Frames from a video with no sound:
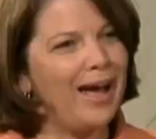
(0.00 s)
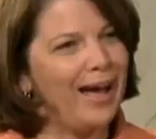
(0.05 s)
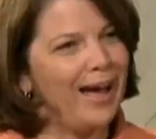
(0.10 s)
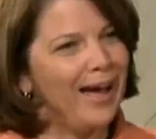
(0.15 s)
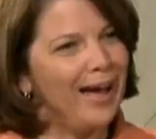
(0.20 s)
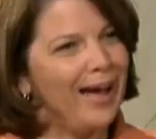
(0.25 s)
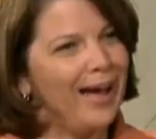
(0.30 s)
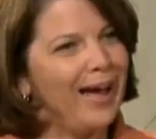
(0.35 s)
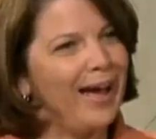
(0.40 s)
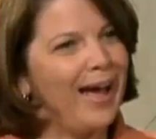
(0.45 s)

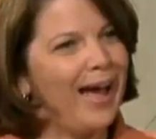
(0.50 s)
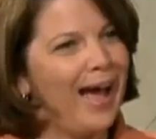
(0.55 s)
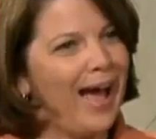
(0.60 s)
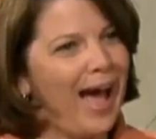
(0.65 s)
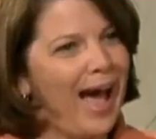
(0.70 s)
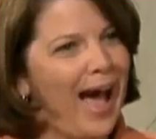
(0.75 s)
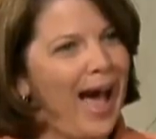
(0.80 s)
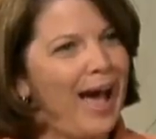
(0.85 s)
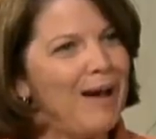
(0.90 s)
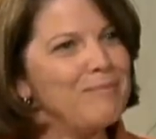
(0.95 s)
to it then?
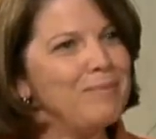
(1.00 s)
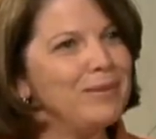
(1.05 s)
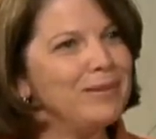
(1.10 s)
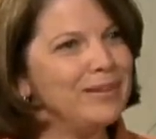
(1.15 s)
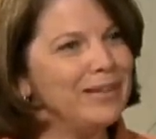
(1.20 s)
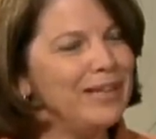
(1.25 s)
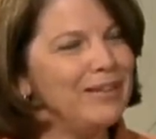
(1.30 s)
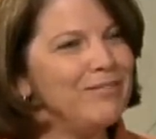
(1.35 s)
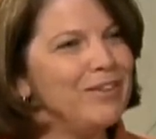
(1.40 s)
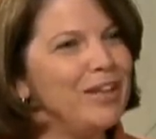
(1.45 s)
I
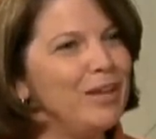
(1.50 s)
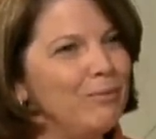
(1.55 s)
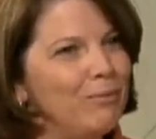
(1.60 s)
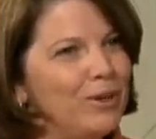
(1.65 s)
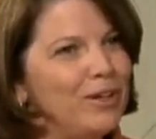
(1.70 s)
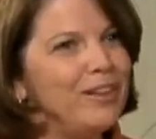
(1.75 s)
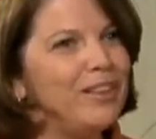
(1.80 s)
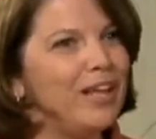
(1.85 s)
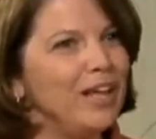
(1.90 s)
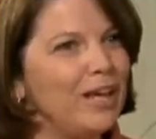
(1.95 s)
believe he
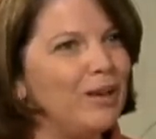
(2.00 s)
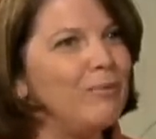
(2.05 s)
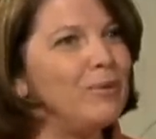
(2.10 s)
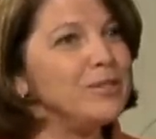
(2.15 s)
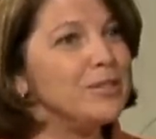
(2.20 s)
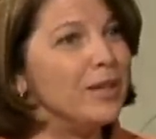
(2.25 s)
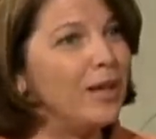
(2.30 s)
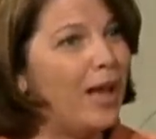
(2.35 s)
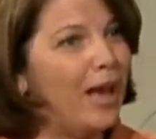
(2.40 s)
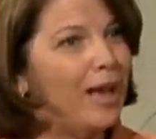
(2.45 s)
would think it
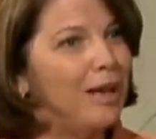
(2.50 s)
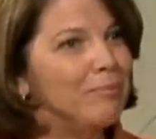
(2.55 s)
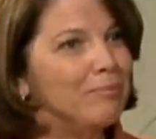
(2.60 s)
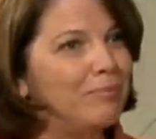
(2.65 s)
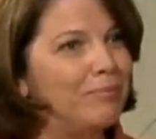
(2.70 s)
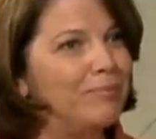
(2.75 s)
was a game.